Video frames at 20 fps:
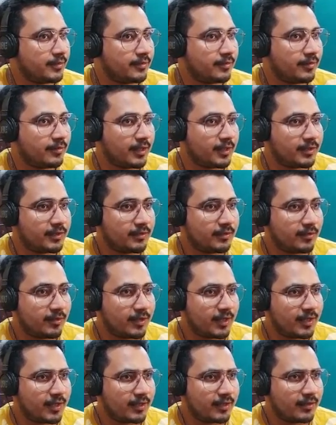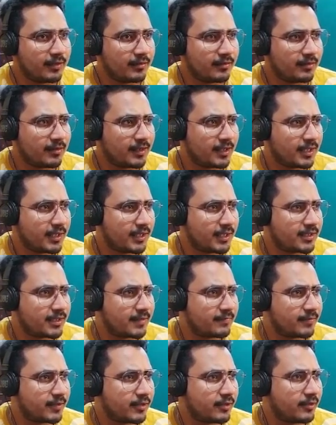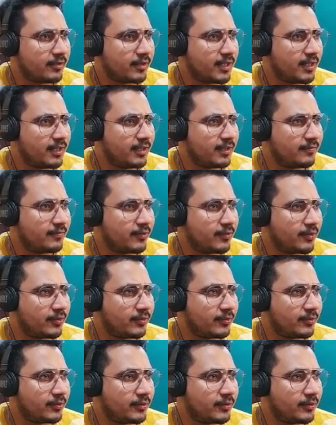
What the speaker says: what another chapter you had? I forgot.